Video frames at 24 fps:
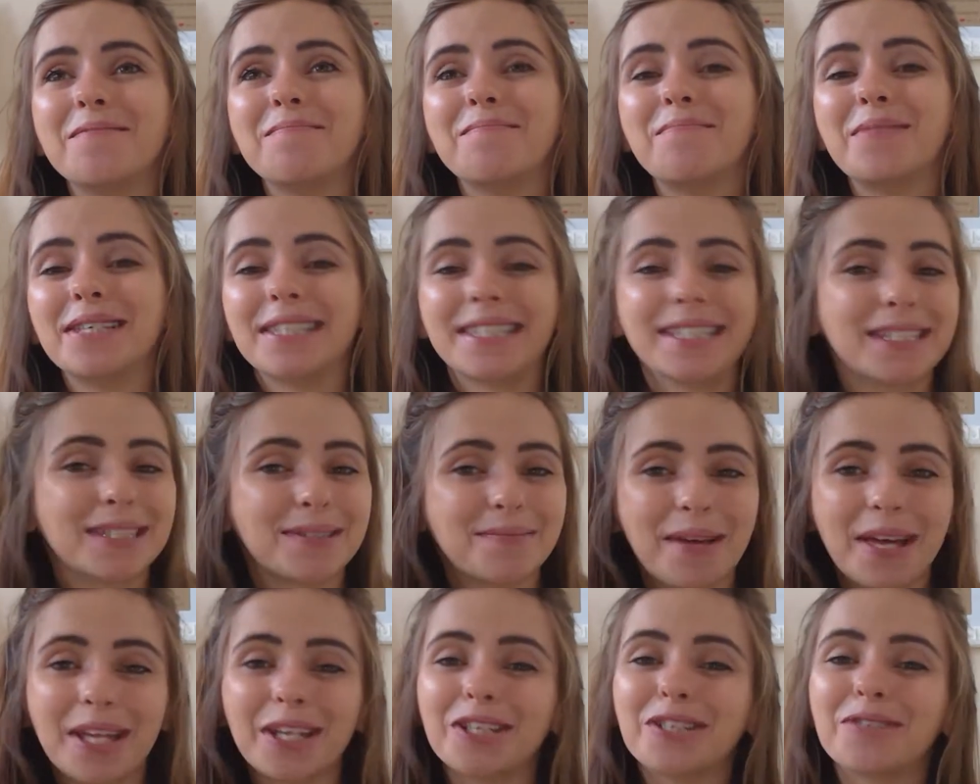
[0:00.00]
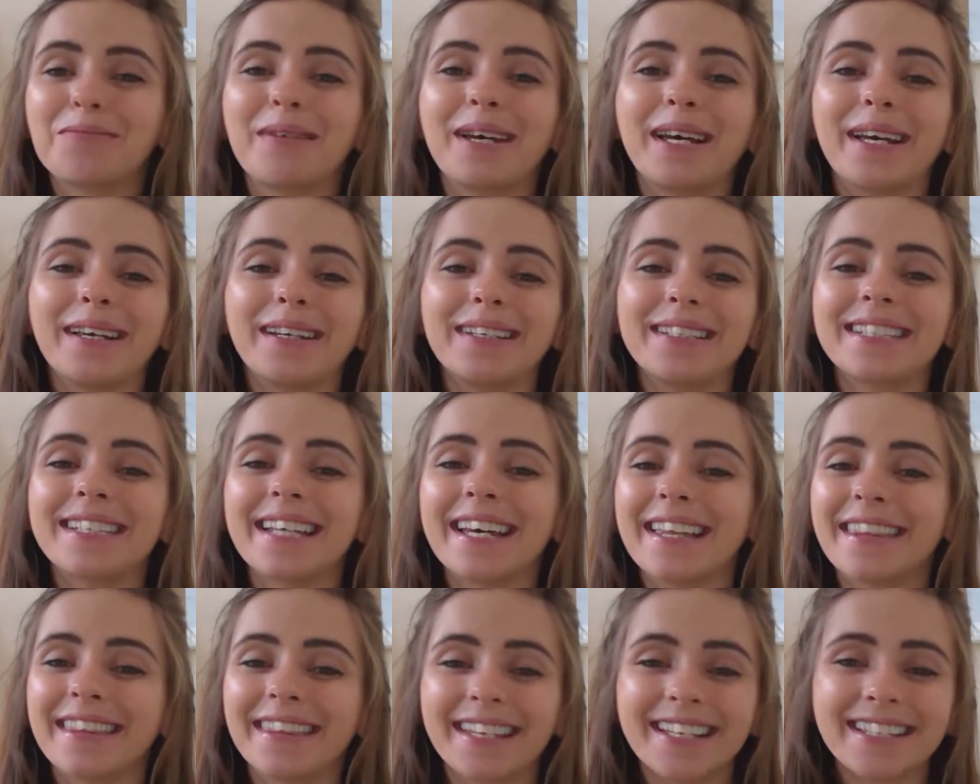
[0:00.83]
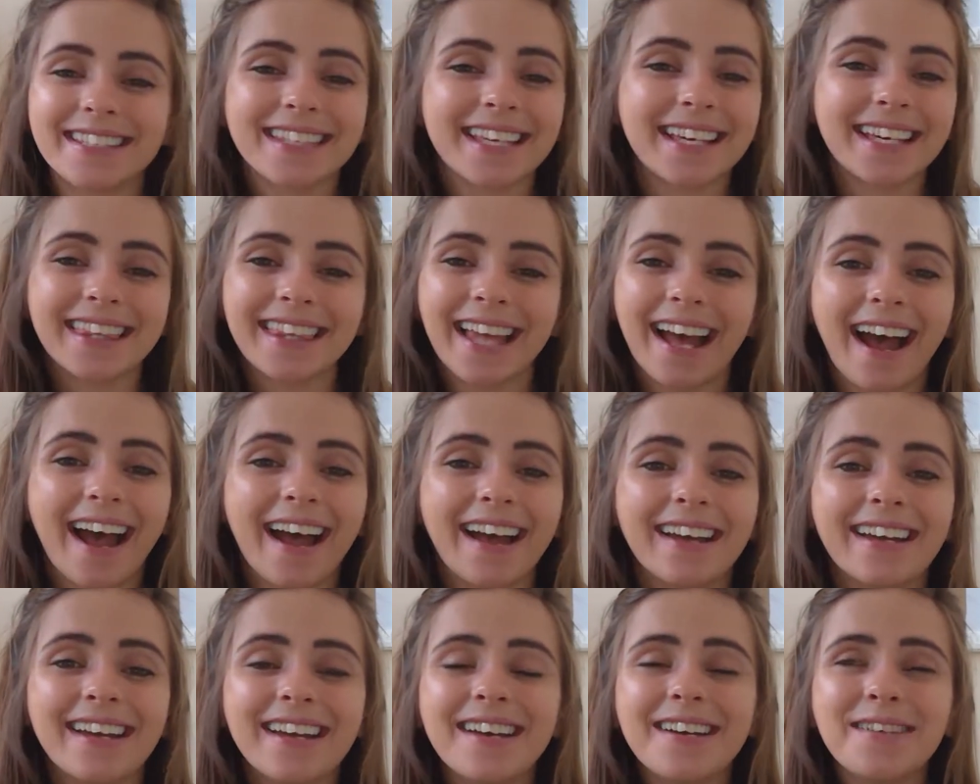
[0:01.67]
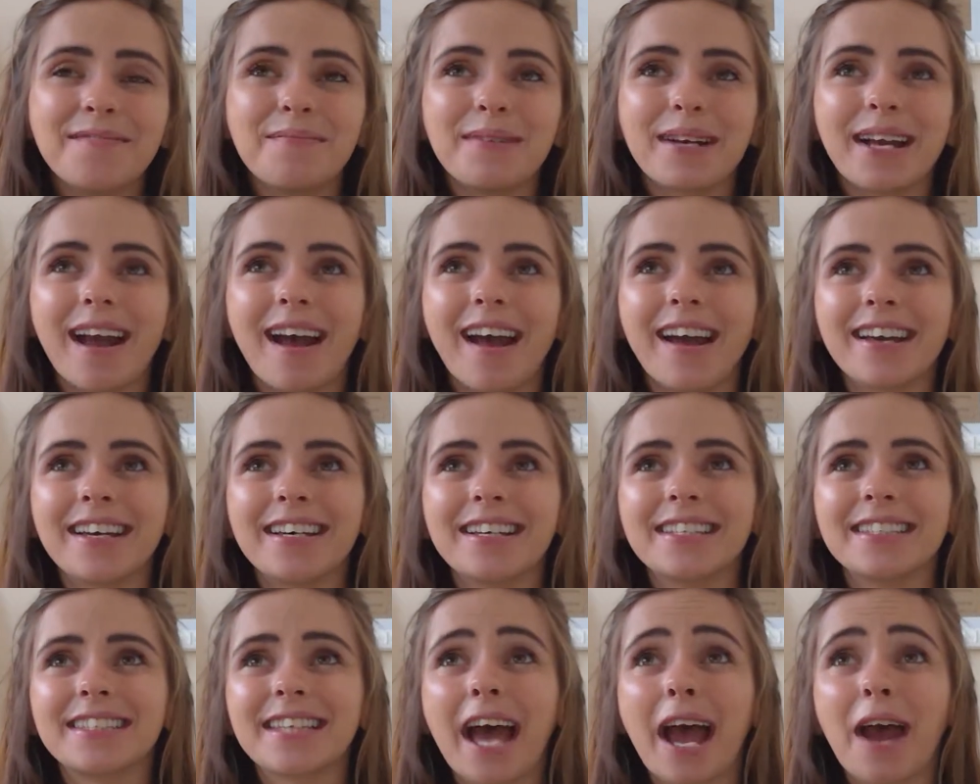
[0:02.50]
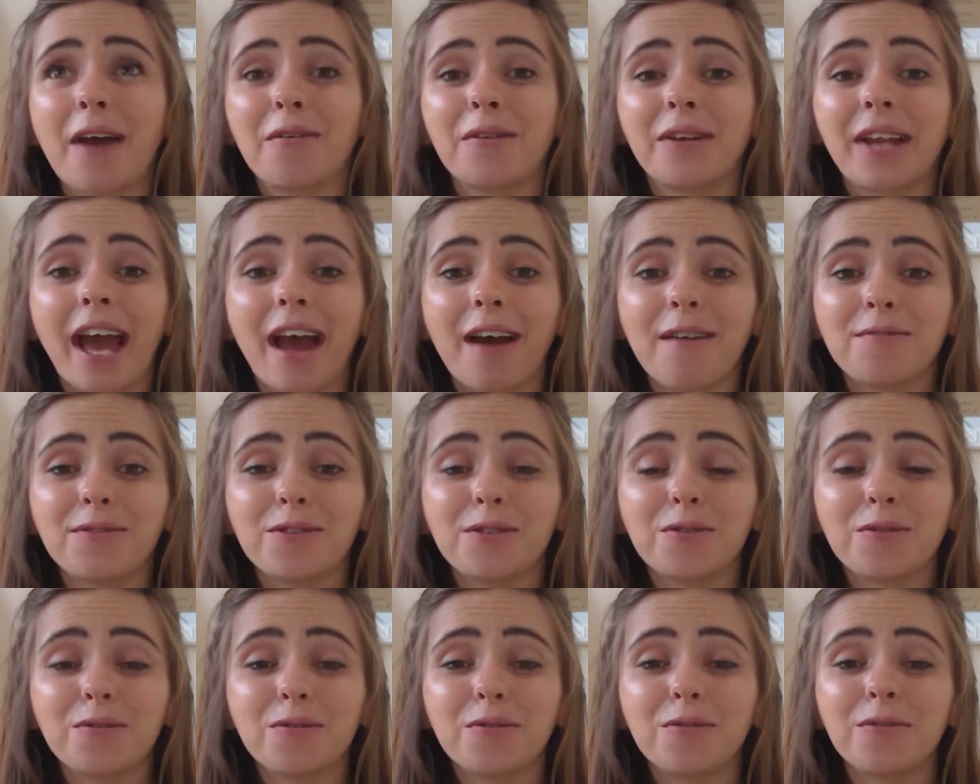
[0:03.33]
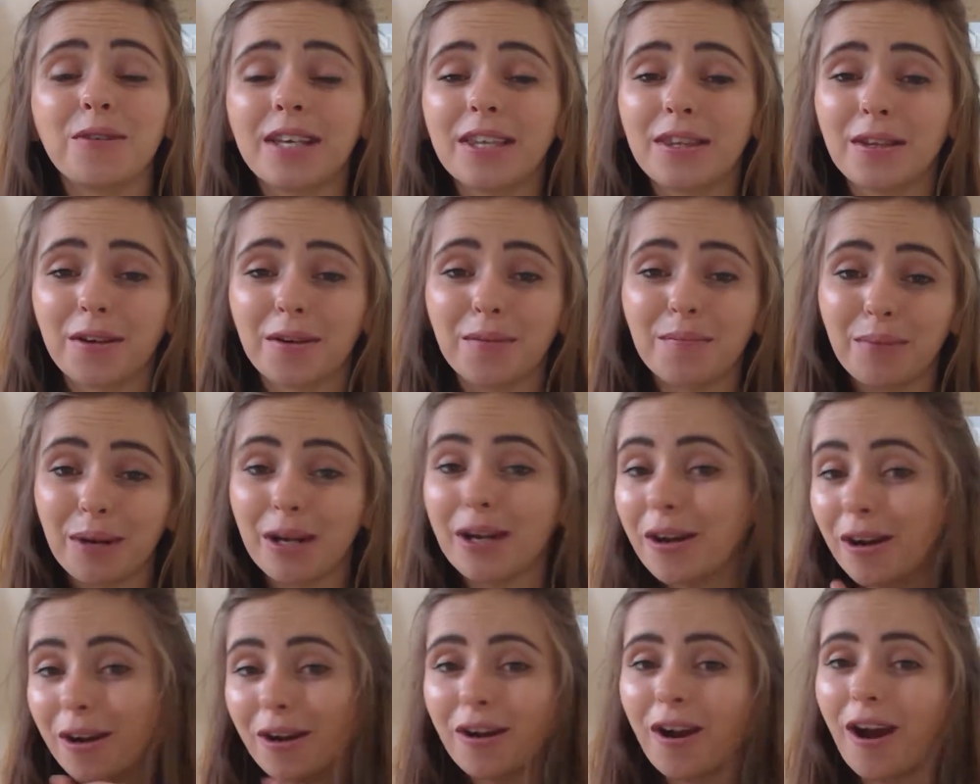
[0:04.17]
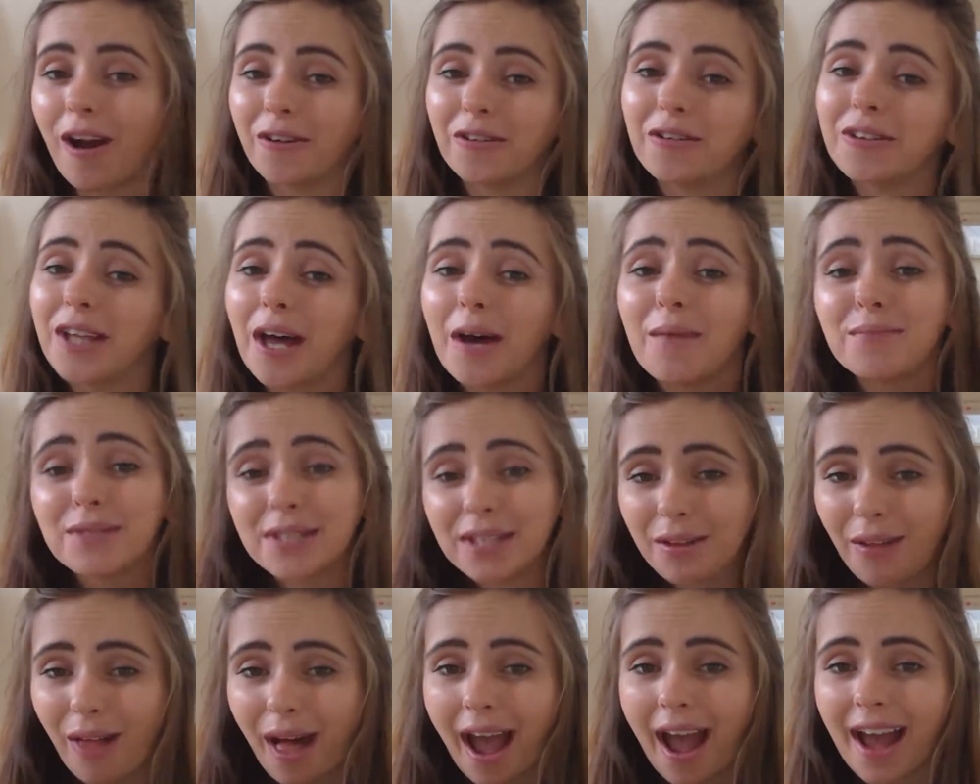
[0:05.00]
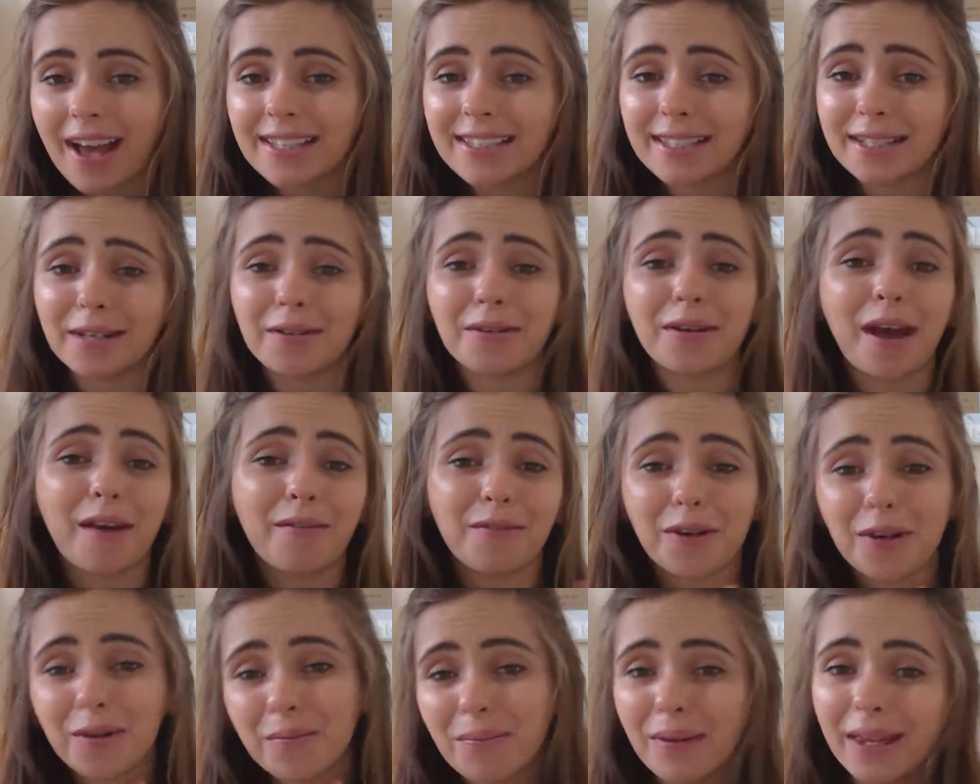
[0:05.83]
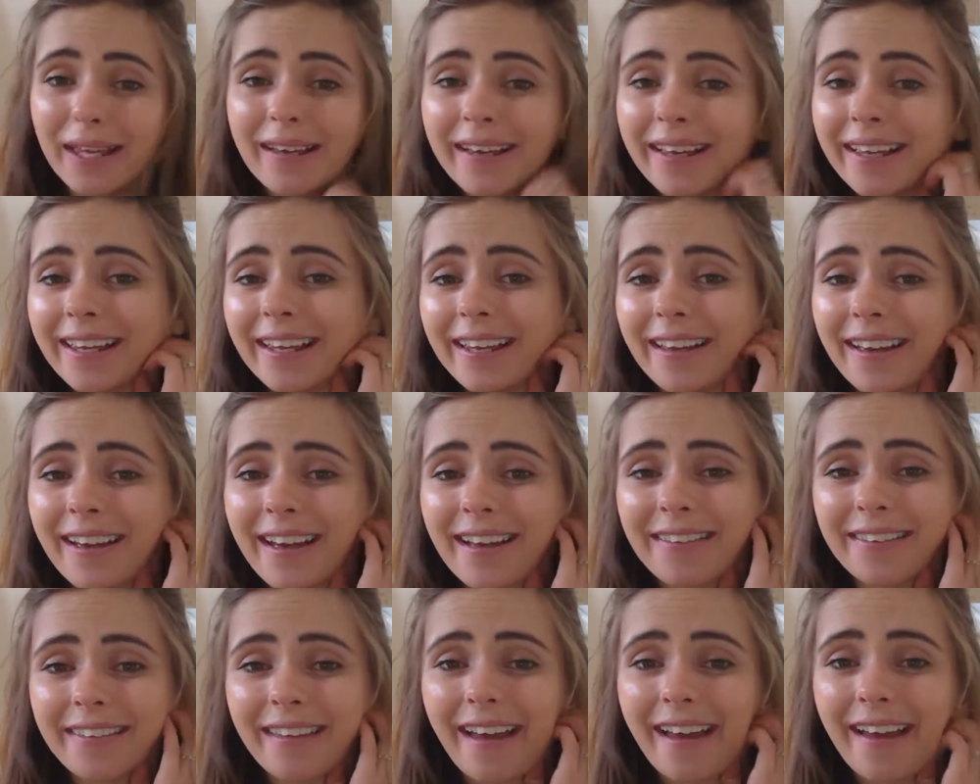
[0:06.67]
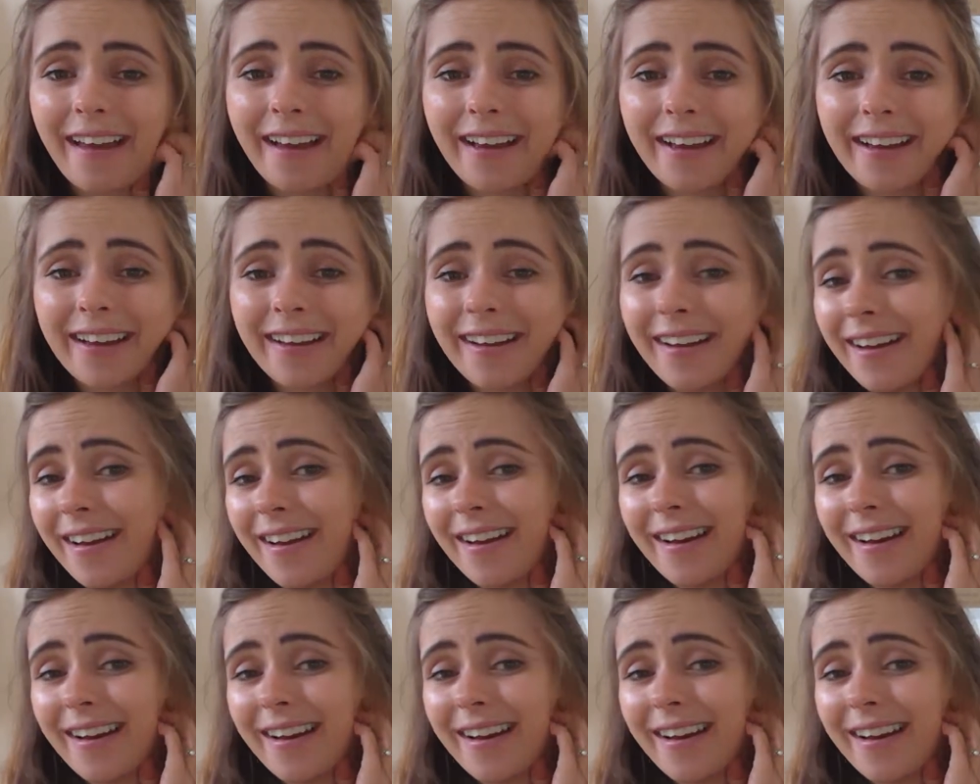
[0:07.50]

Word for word: business management and things like that because I would have to either bring her cuddled up to class and I would have her in a blankie and like